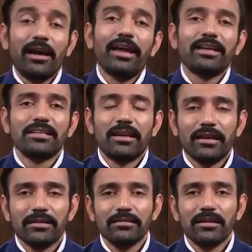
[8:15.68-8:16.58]
I, as a
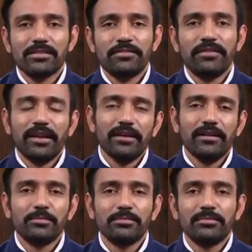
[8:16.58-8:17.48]
cricketer, as a
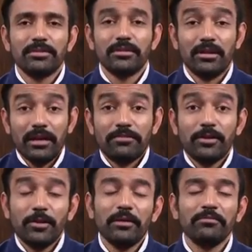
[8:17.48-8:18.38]
friend, am
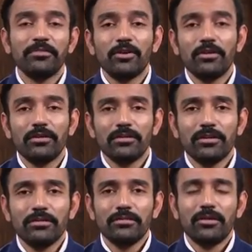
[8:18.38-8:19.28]
grateful to him for,
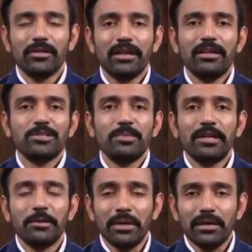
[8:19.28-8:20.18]
you know, all that he's
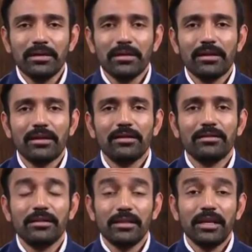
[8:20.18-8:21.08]
been to me and
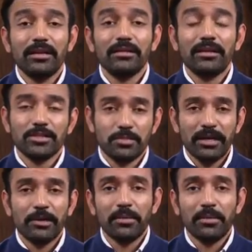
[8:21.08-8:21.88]
the leader that he's been